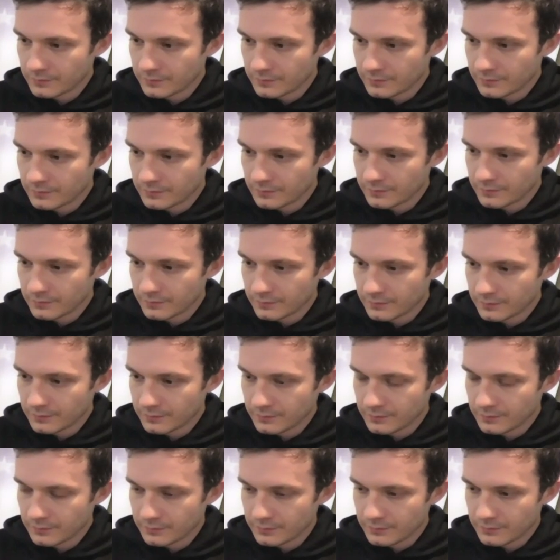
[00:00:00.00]

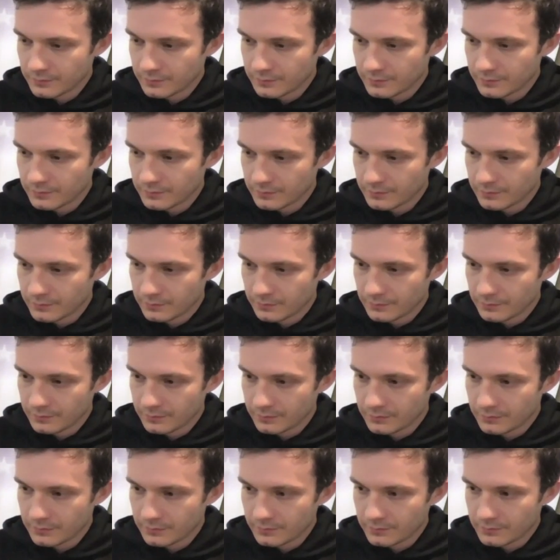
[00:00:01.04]

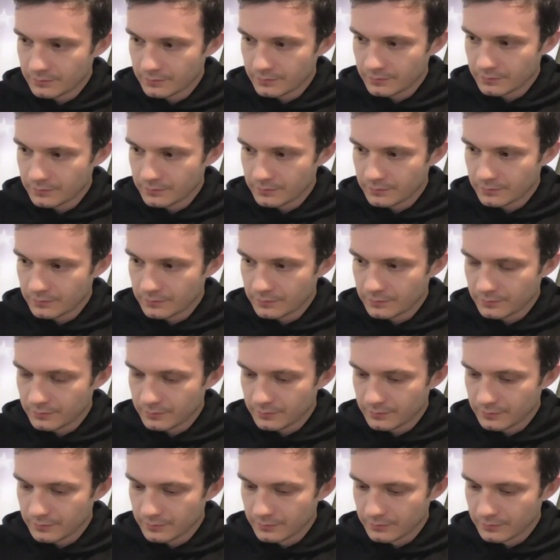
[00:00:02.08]

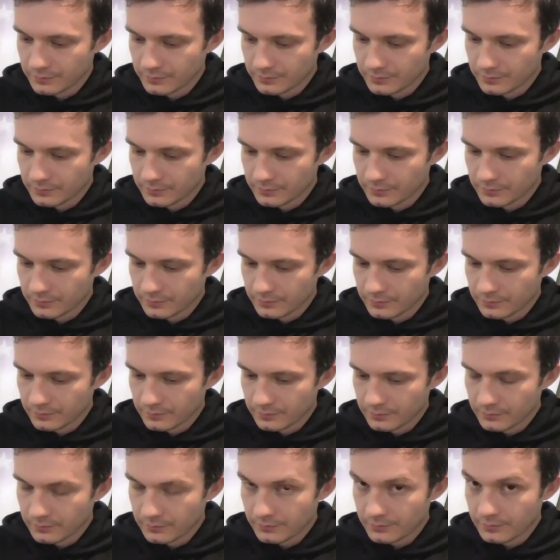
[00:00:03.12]

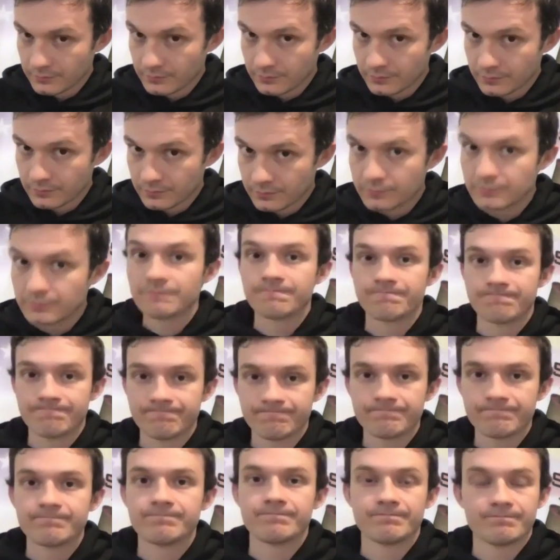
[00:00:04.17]

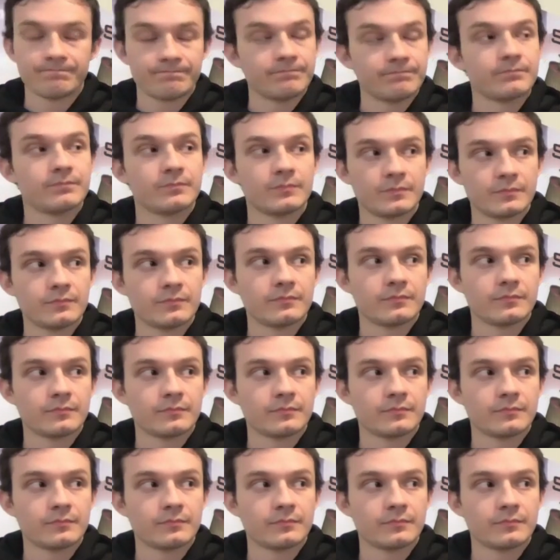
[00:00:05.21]
No words are spoken by the person on screen.